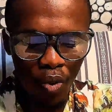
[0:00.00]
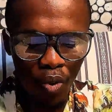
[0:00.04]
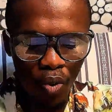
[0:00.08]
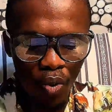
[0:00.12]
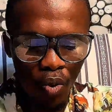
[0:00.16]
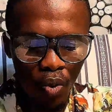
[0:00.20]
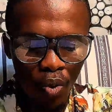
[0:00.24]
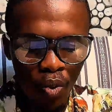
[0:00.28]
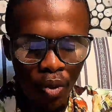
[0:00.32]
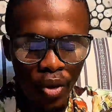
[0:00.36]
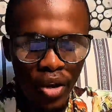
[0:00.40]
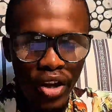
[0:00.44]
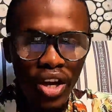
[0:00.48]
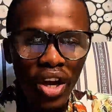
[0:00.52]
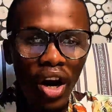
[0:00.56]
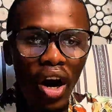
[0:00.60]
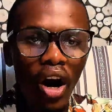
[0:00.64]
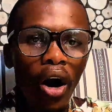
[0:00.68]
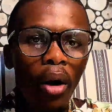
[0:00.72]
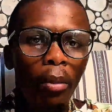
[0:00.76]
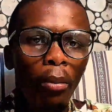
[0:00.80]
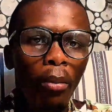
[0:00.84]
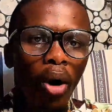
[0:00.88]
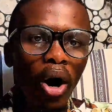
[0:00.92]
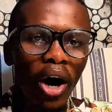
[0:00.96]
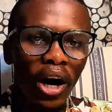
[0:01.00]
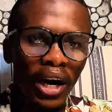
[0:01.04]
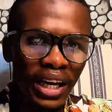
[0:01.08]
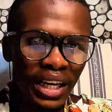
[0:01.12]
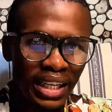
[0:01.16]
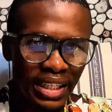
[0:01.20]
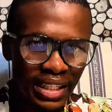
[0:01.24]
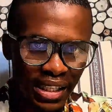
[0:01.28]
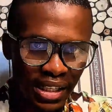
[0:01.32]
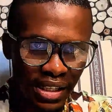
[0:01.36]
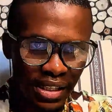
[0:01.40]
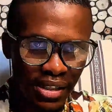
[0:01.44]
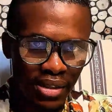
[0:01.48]
we are
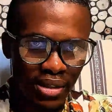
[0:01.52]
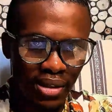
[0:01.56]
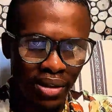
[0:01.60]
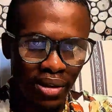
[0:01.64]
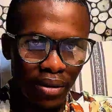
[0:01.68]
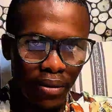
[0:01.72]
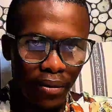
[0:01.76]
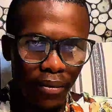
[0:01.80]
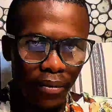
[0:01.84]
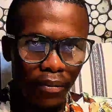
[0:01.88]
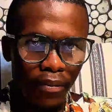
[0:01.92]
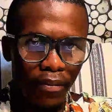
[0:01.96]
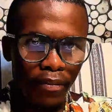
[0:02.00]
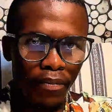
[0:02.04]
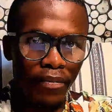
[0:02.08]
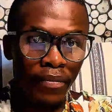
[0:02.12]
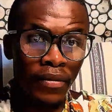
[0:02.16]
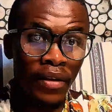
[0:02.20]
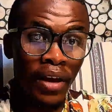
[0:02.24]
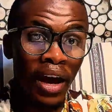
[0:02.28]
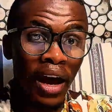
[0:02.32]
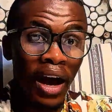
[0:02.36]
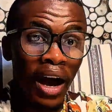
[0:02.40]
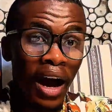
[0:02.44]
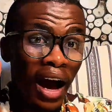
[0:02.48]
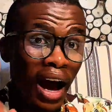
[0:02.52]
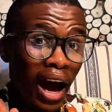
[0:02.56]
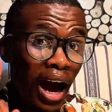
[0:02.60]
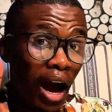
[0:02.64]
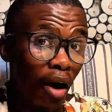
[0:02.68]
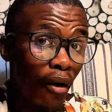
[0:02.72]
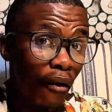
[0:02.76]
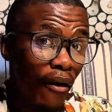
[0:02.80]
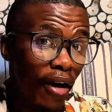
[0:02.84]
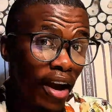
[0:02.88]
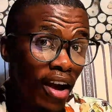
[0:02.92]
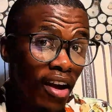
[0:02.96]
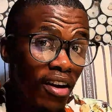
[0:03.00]
marketers.
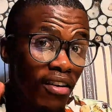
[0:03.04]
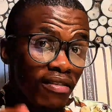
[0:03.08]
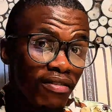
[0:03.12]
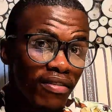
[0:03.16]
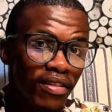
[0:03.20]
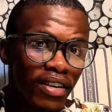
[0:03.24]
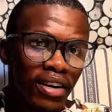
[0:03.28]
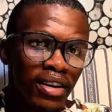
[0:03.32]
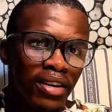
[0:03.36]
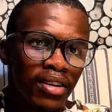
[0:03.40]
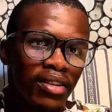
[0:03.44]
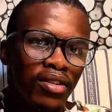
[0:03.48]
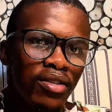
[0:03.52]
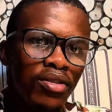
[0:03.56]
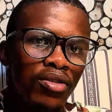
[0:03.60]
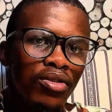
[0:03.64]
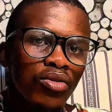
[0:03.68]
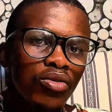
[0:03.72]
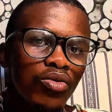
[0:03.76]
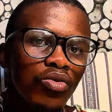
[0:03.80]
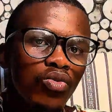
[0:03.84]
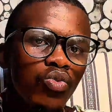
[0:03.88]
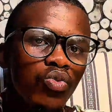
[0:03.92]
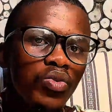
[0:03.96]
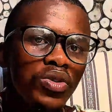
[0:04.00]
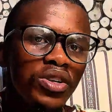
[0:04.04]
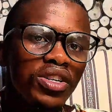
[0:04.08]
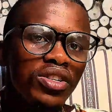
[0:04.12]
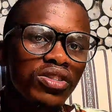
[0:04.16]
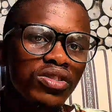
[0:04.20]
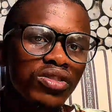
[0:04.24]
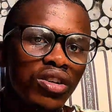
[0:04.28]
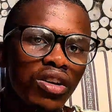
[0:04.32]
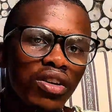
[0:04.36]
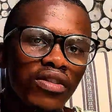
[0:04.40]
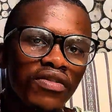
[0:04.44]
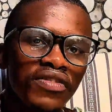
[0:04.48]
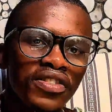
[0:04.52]
However, we
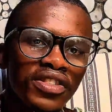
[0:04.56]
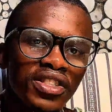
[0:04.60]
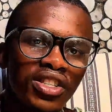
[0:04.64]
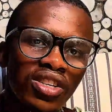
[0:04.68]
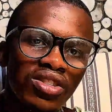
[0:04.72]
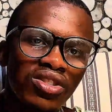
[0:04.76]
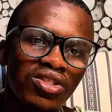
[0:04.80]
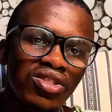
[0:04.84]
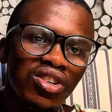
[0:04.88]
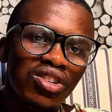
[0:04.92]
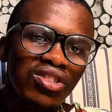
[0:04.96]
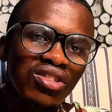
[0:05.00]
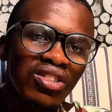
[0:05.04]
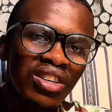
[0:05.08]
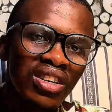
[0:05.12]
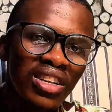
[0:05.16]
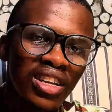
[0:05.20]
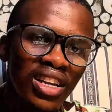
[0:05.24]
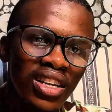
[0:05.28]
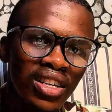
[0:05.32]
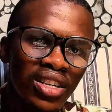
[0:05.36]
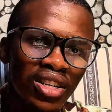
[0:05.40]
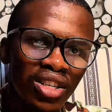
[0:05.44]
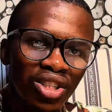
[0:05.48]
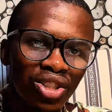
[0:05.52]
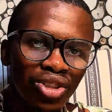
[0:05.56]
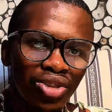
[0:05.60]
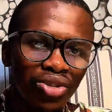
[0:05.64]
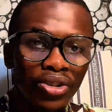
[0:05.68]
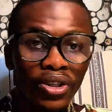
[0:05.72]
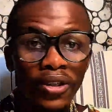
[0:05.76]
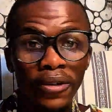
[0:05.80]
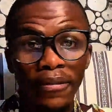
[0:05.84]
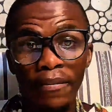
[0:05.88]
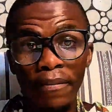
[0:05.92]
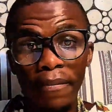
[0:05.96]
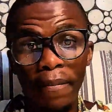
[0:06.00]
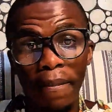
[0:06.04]
service a certain
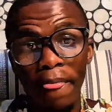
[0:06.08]
industry.